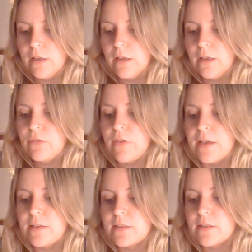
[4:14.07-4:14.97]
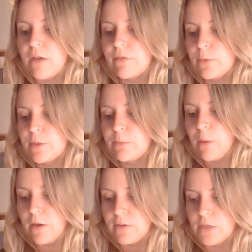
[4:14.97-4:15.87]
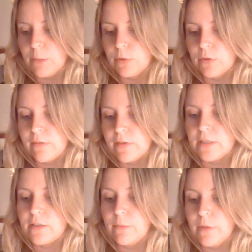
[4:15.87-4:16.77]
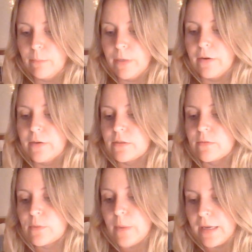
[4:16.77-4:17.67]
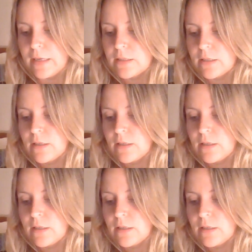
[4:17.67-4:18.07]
His face is covered with sparse stubble, giving it the appearance of suede.